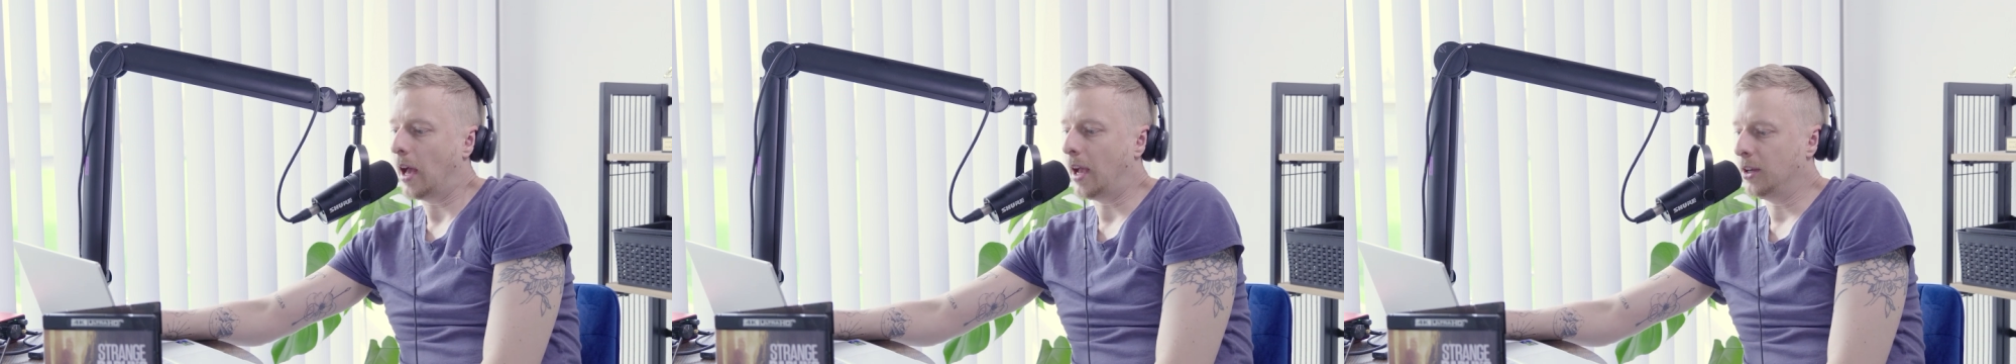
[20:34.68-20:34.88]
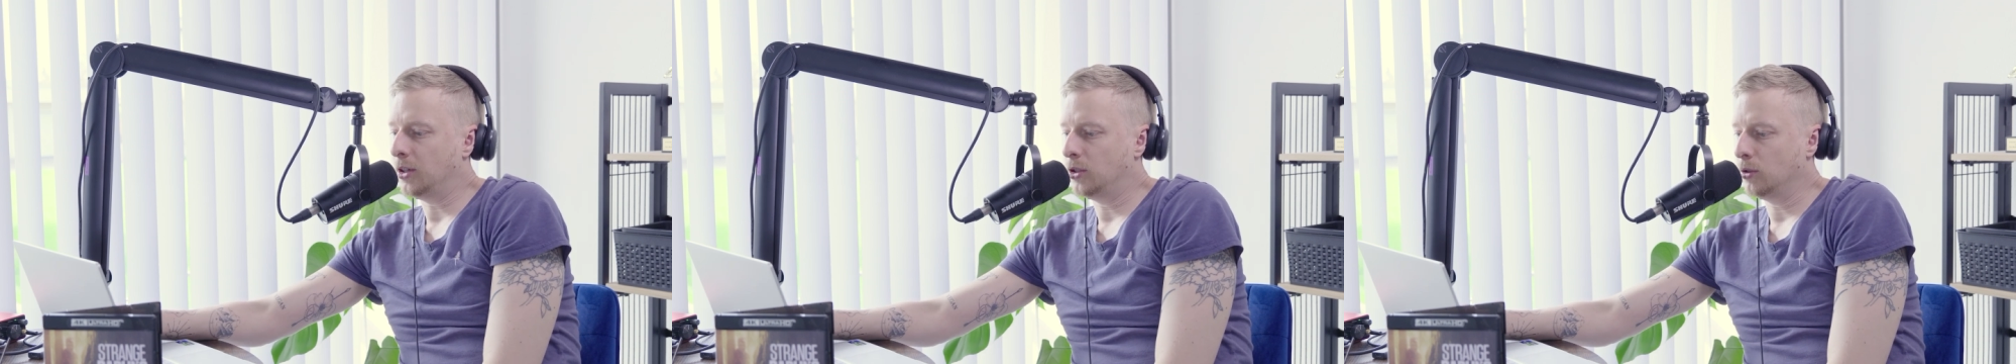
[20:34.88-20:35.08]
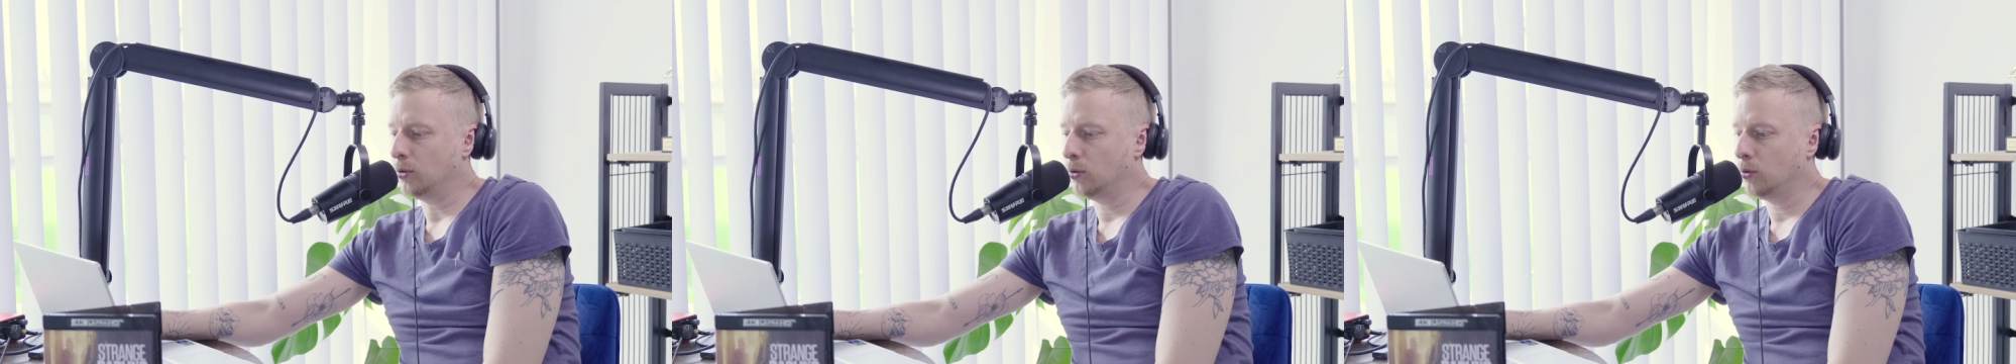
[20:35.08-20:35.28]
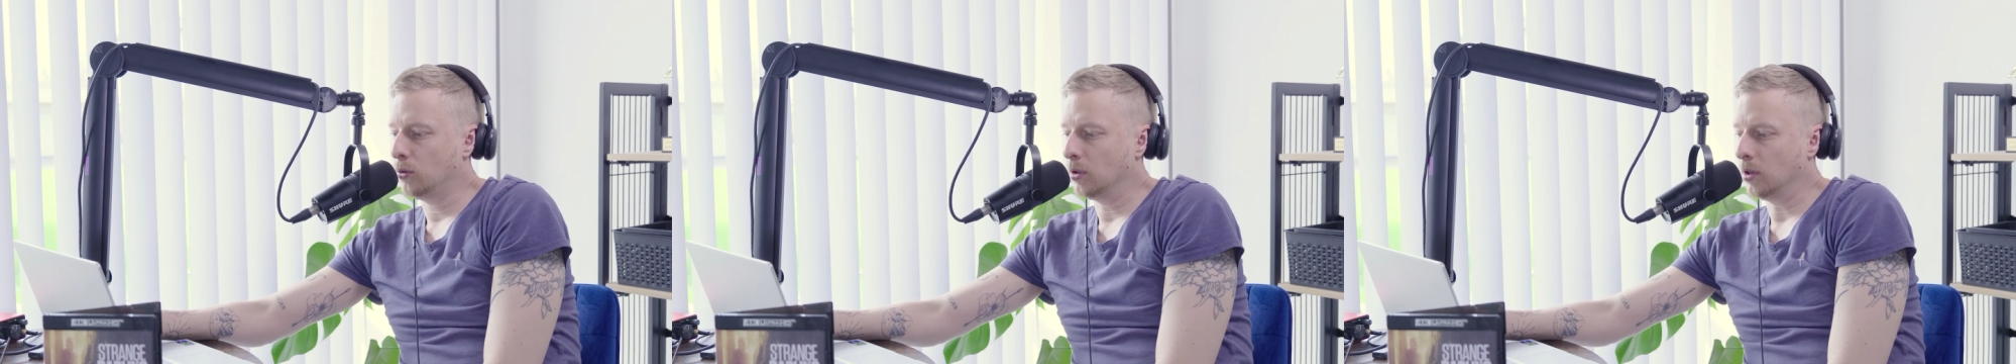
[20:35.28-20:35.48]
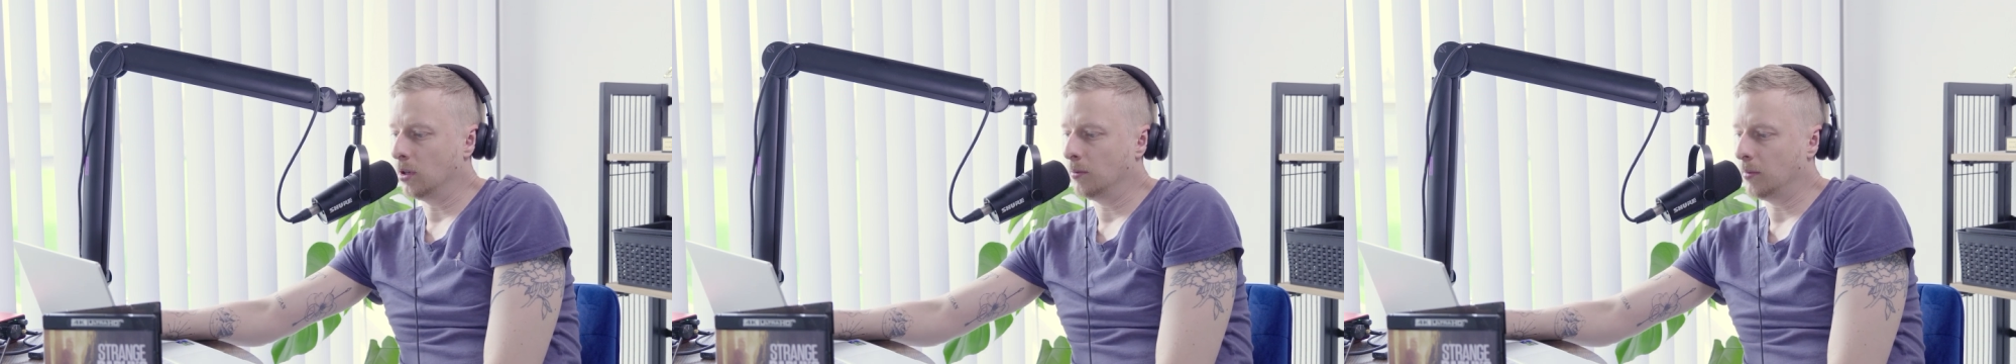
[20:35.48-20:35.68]
I
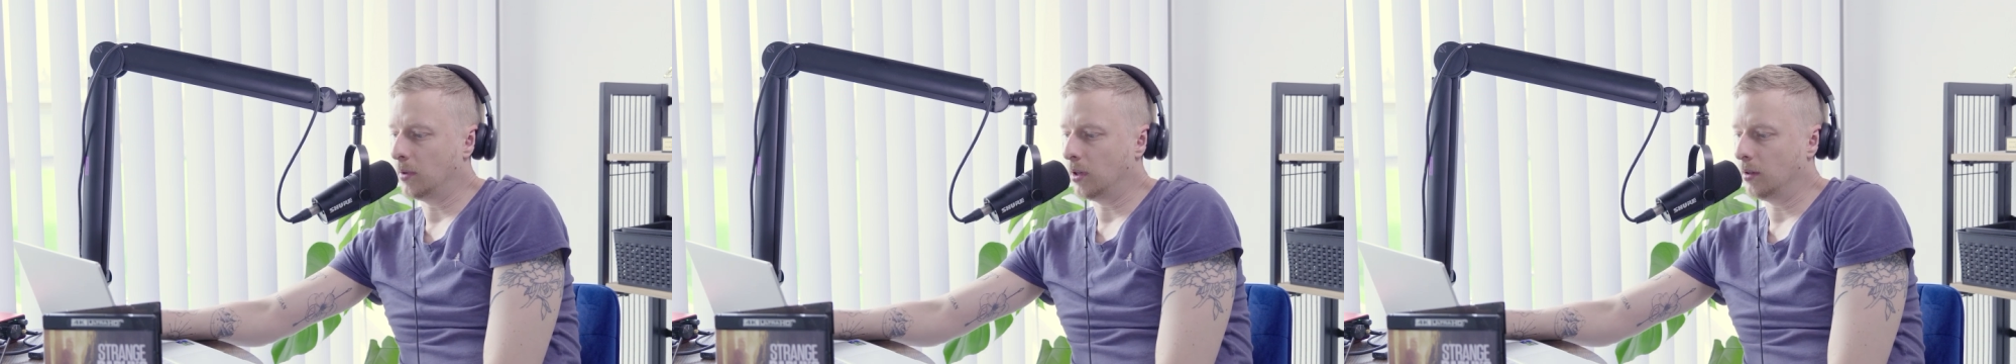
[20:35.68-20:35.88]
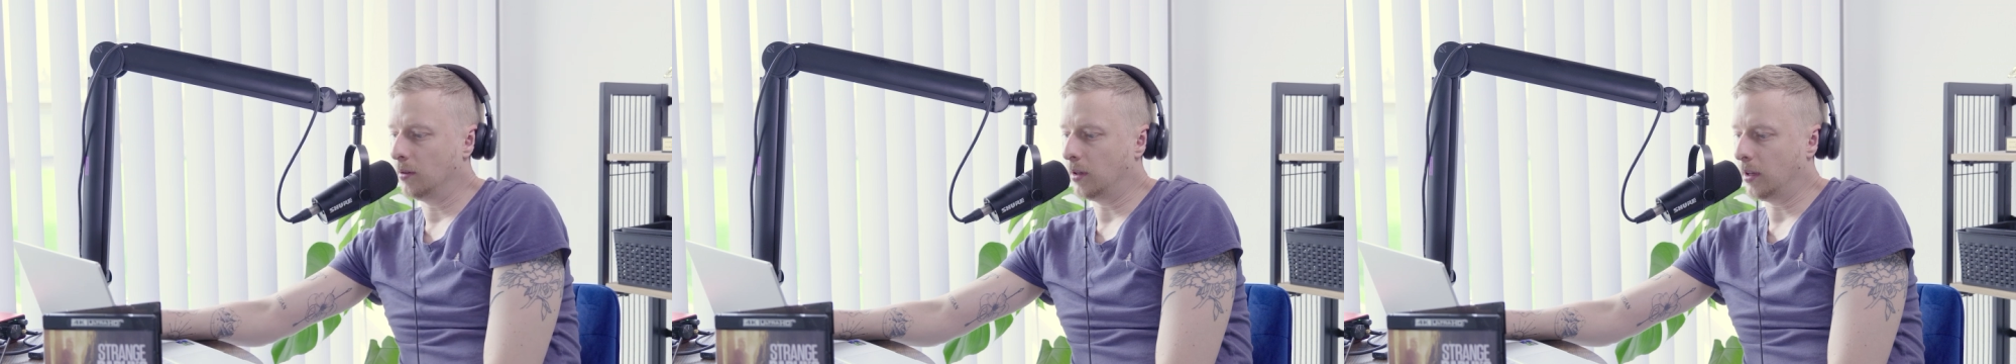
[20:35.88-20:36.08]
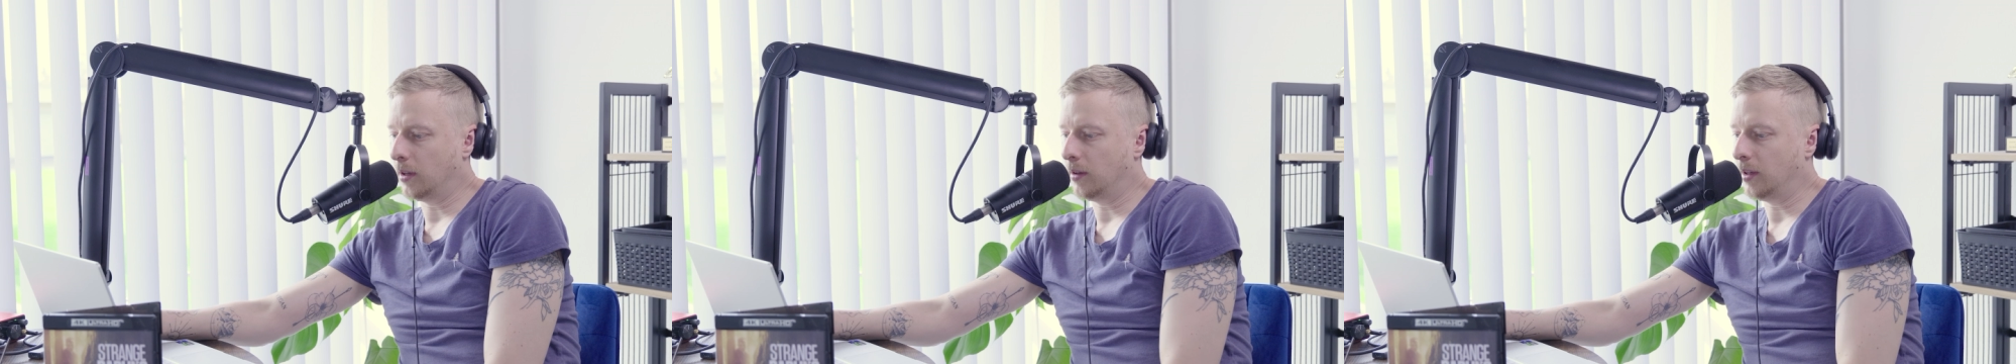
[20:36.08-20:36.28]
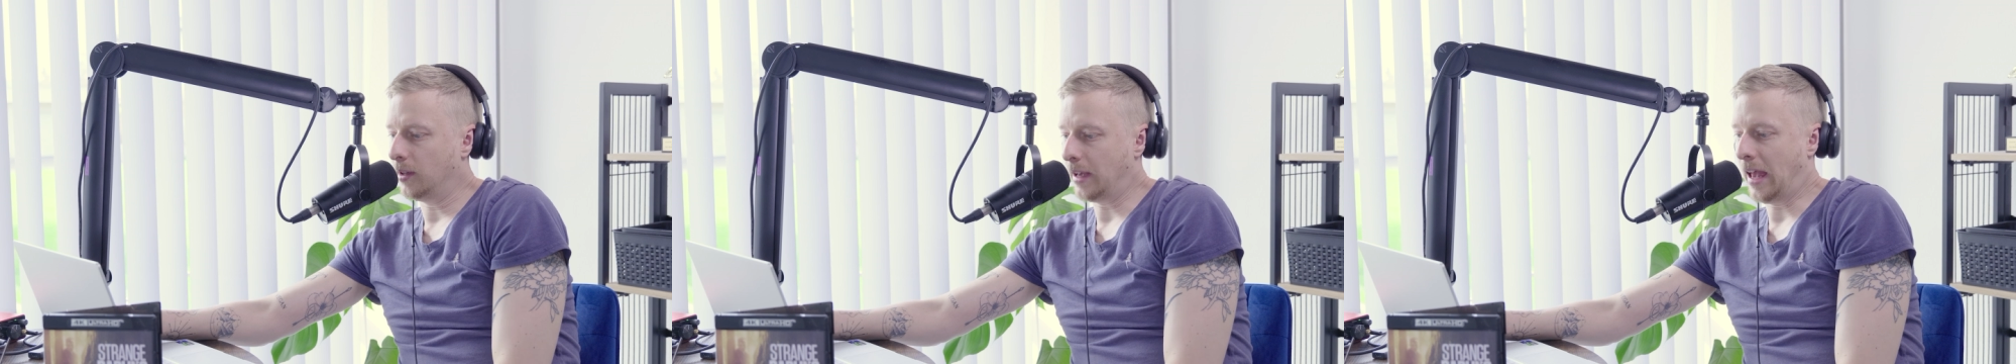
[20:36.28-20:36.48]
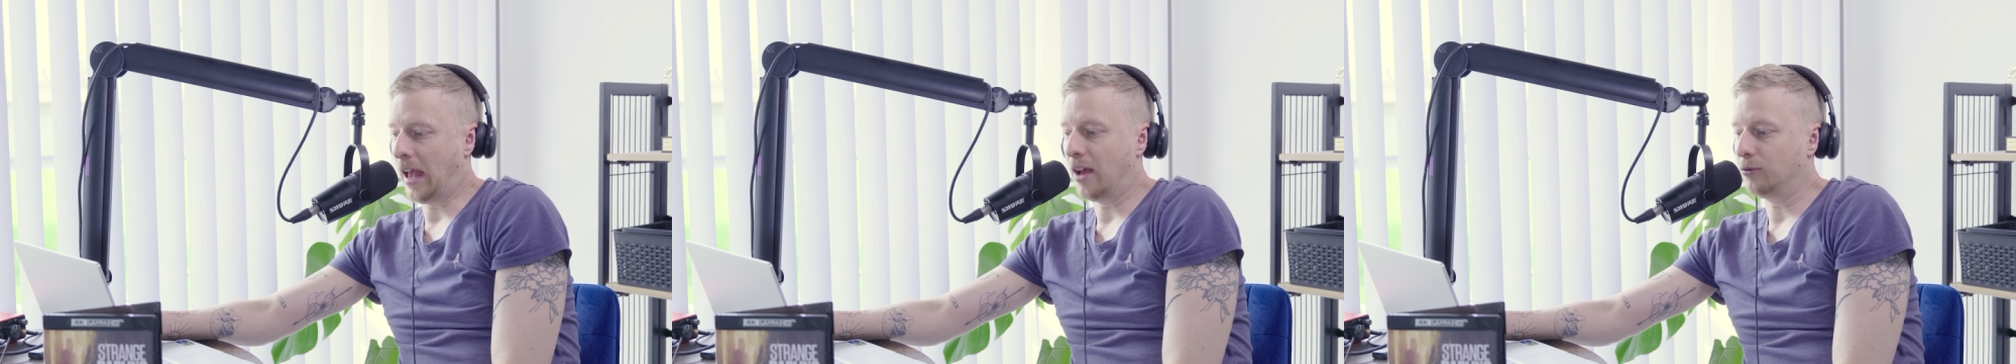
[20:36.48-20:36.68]
do
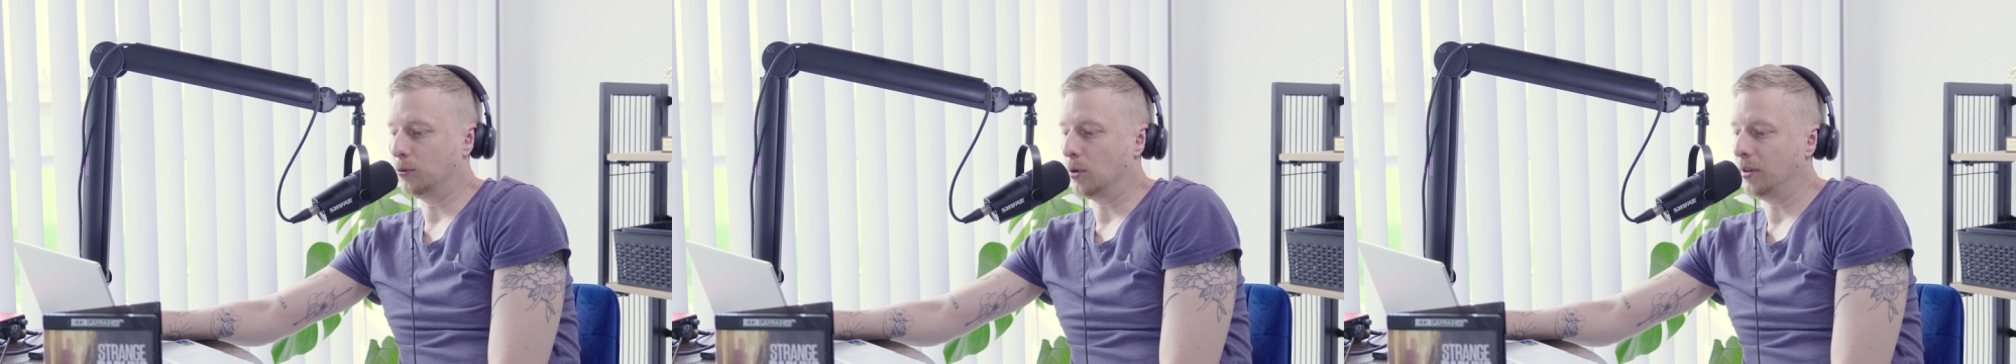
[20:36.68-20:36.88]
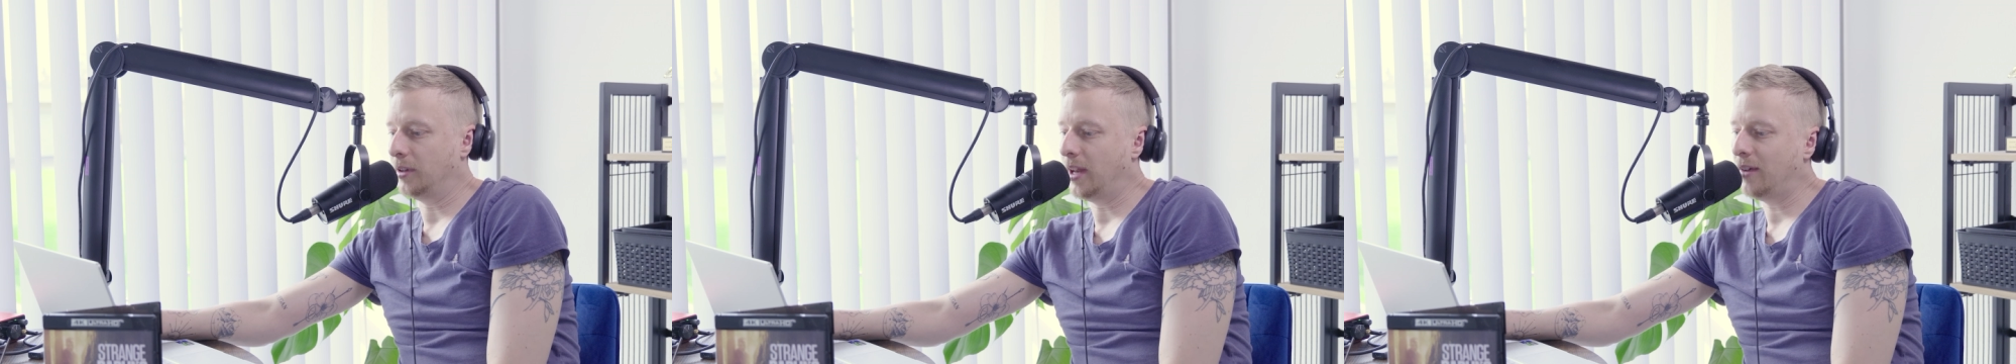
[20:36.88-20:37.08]
have one.